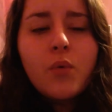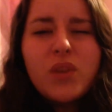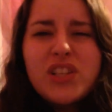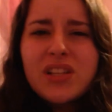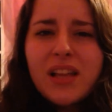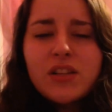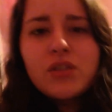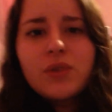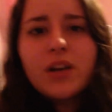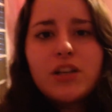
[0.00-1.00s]
which is kind of
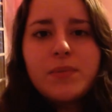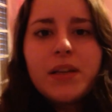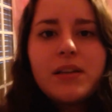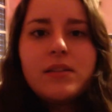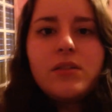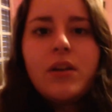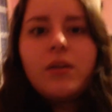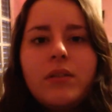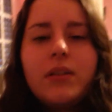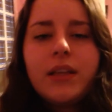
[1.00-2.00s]
strange because, you
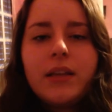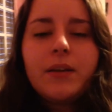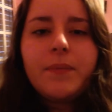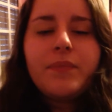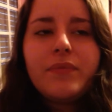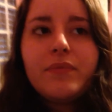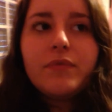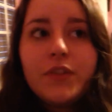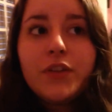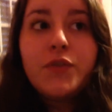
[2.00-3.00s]
know, like,
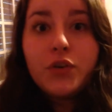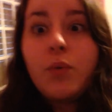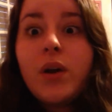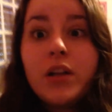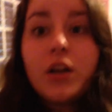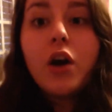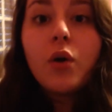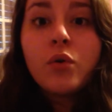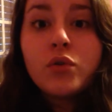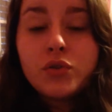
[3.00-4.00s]
if you don't want to
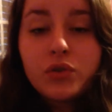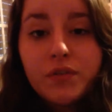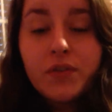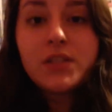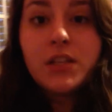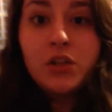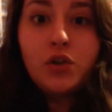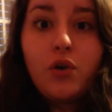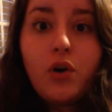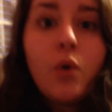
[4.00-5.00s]
go to university in
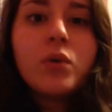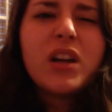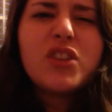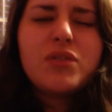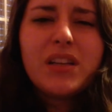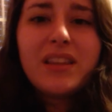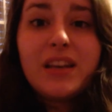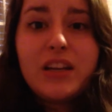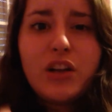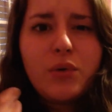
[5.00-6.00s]
your own country,
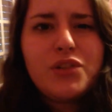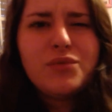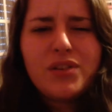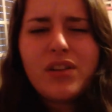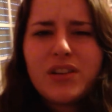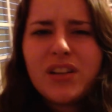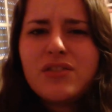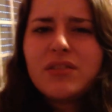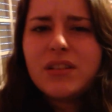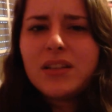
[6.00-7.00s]
then going to another
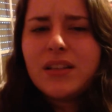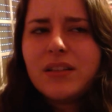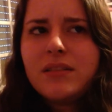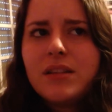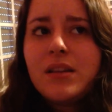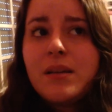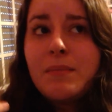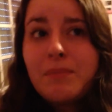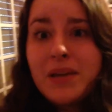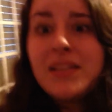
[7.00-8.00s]
country
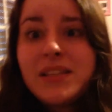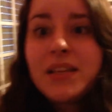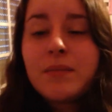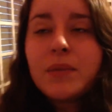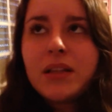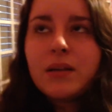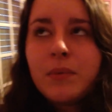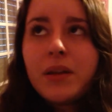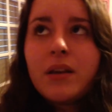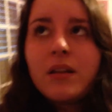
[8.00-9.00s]
may seem a little
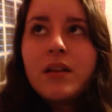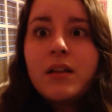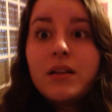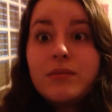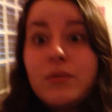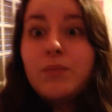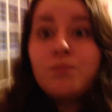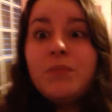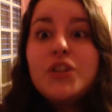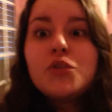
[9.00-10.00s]
bit
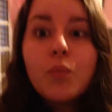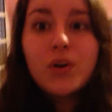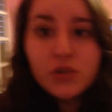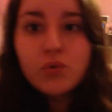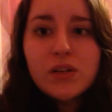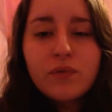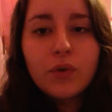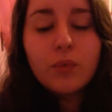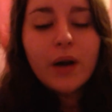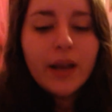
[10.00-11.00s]
much more
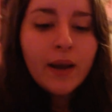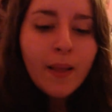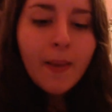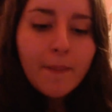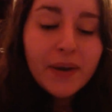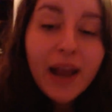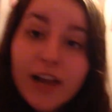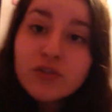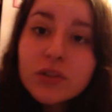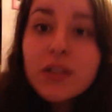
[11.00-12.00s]
stressful, right? But
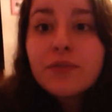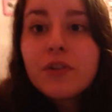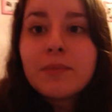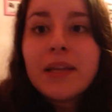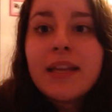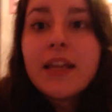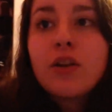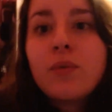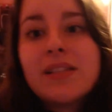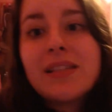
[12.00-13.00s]
actually, for
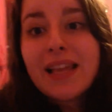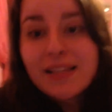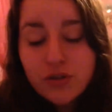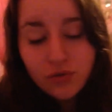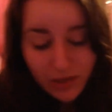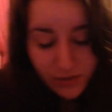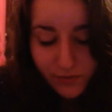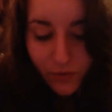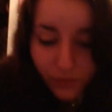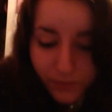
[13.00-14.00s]
me, it was less
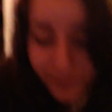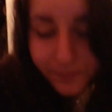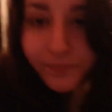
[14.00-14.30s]
stressful